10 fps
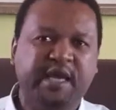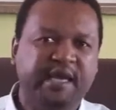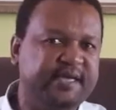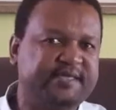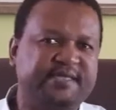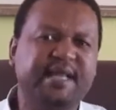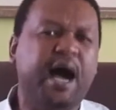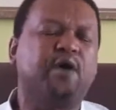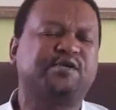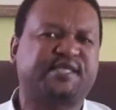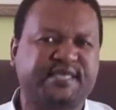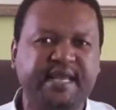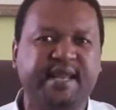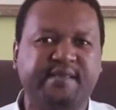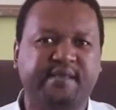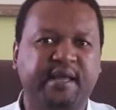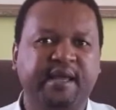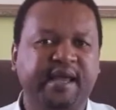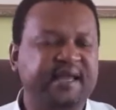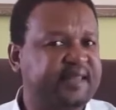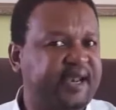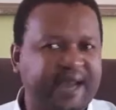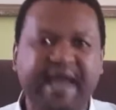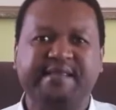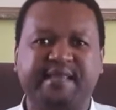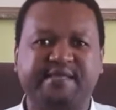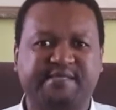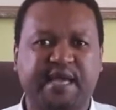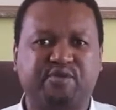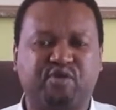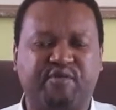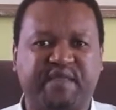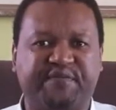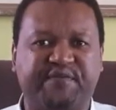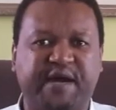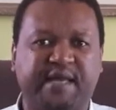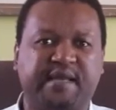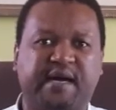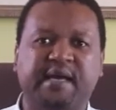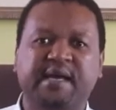He's now seated at the right hand side of the Father.